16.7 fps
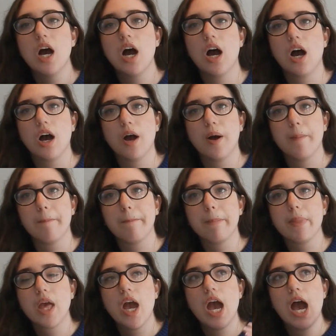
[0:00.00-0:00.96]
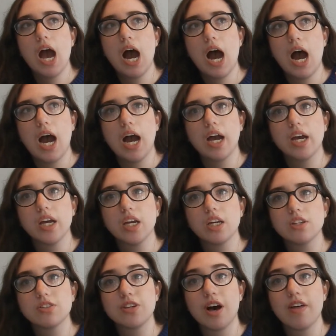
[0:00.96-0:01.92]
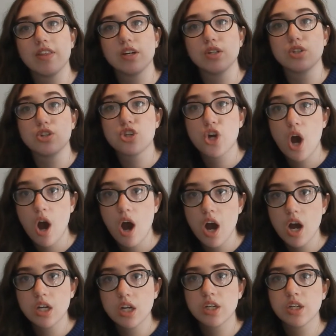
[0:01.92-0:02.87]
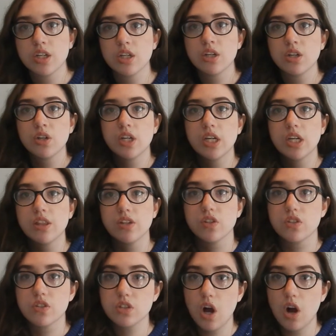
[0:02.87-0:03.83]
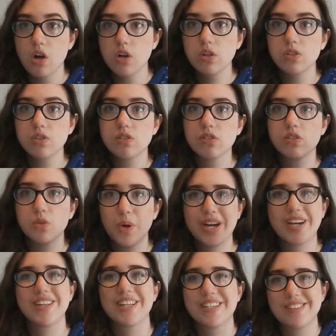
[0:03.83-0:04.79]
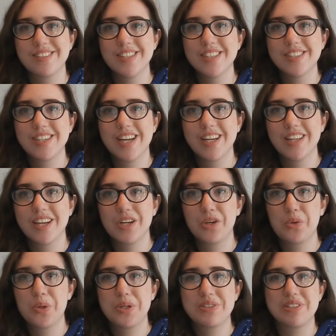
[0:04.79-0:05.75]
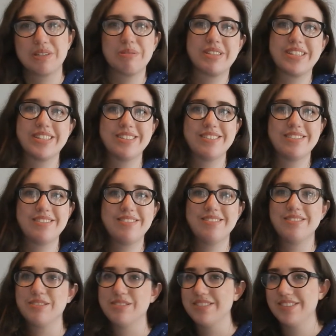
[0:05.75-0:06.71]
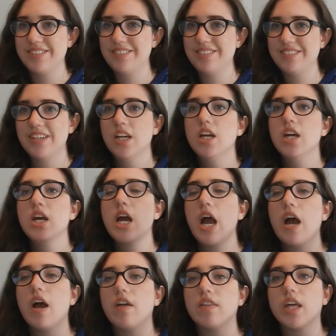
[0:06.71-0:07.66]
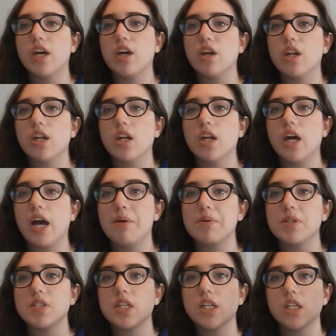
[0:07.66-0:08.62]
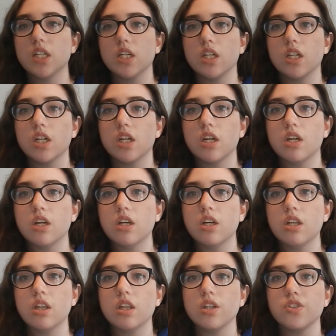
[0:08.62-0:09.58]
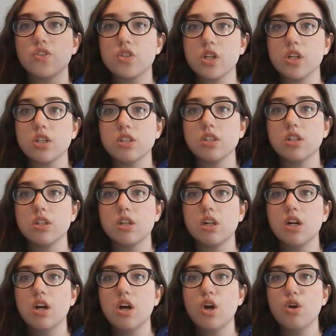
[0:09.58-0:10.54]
I saw the talk in the stalls, so I could like see this 8-legged horse, and I'm like, and then I was in the circle